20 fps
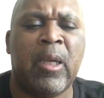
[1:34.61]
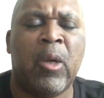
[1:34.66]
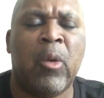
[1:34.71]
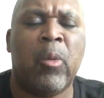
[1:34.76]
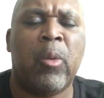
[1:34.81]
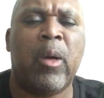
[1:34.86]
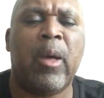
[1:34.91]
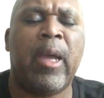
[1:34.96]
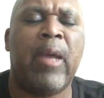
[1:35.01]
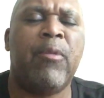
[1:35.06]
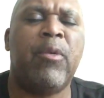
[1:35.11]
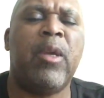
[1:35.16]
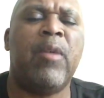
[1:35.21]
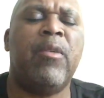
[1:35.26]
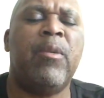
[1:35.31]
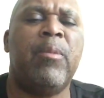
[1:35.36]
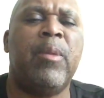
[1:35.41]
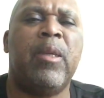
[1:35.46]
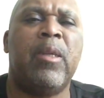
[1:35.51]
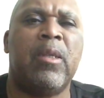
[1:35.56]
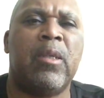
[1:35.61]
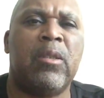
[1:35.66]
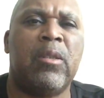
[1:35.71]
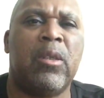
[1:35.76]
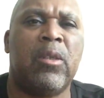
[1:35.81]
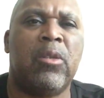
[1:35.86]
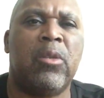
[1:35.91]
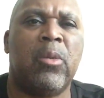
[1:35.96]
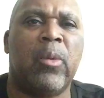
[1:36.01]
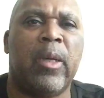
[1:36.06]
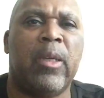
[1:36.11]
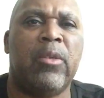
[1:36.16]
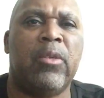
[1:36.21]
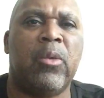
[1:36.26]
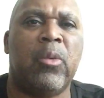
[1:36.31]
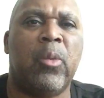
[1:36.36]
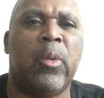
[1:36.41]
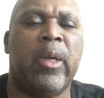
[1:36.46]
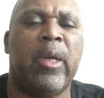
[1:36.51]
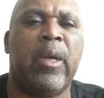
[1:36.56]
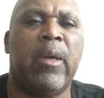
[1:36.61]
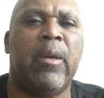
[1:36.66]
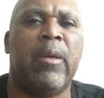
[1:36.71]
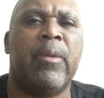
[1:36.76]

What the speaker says: Well, have you ever been in a situation where